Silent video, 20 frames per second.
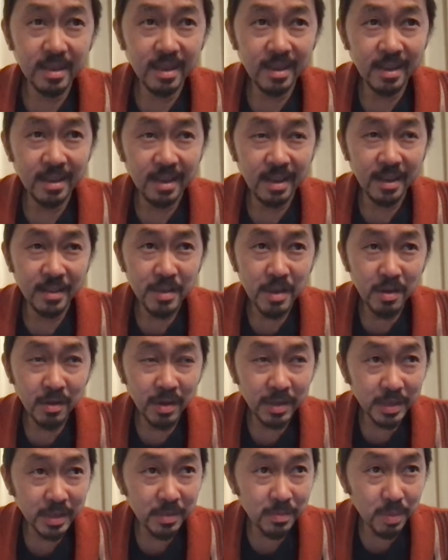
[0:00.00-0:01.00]
I
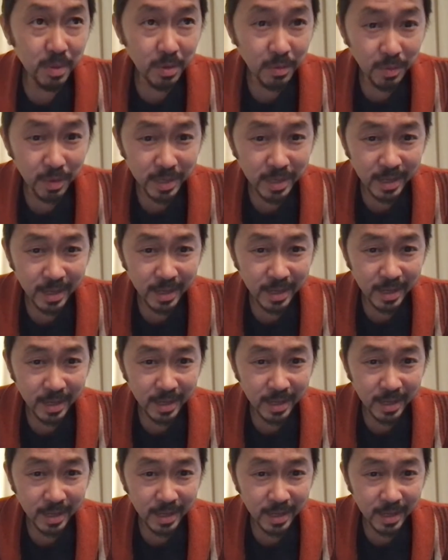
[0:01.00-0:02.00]
know at some point we're taking a
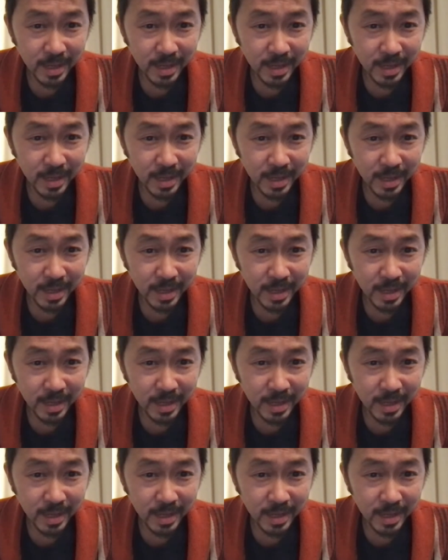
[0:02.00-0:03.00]
2-hour train
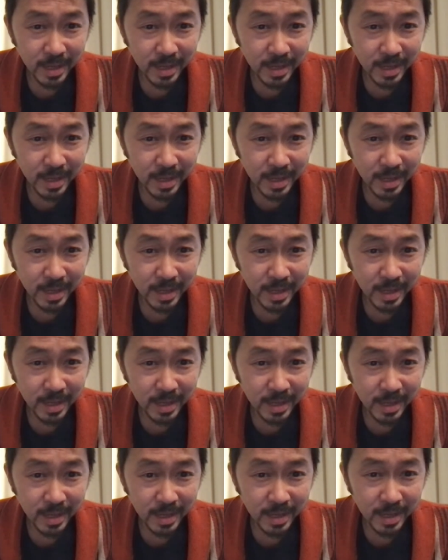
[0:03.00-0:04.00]
ride
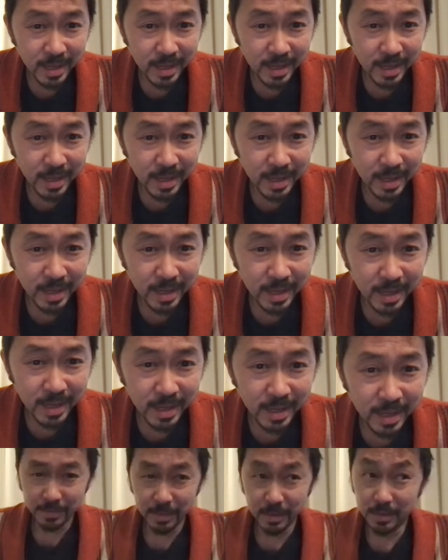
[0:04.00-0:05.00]

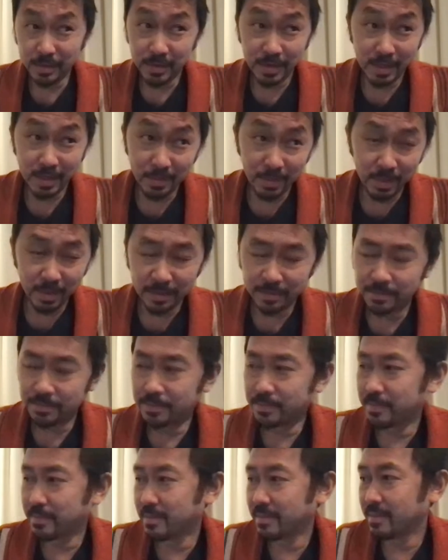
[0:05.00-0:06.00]
somewhere to do something.
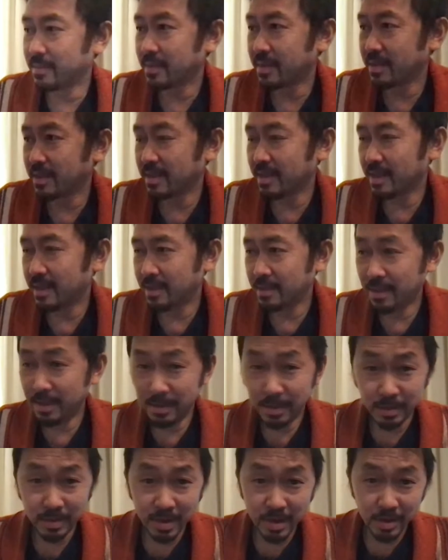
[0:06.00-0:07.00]
and
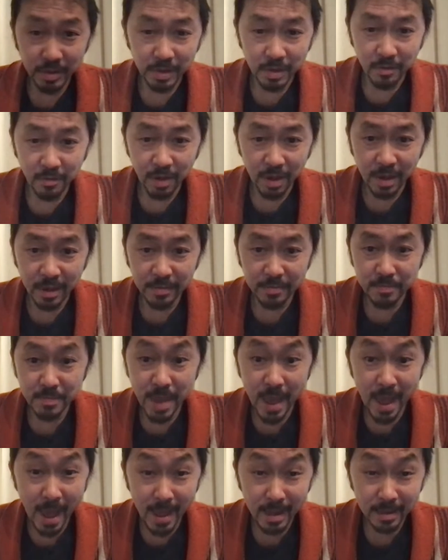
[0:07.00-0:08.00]
then 2-hour train ride
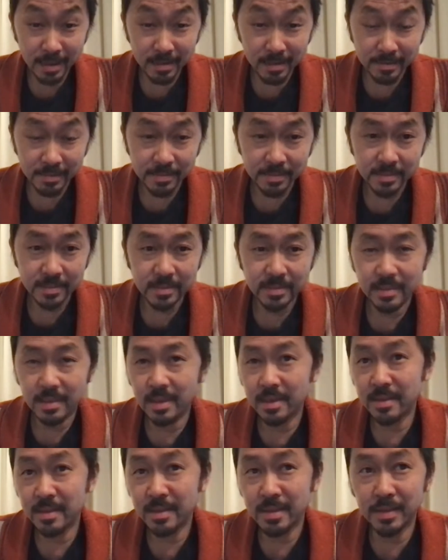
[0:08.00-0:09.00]
back.
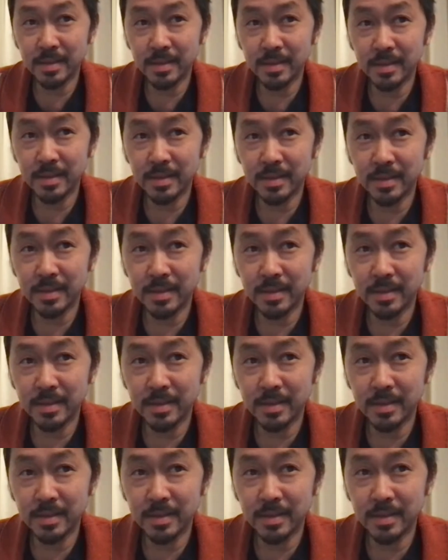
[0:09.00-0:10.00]
I think that's going to be pretty
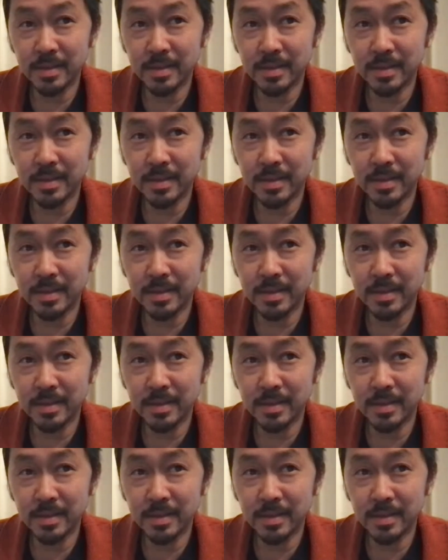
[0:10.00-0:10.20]
crazy.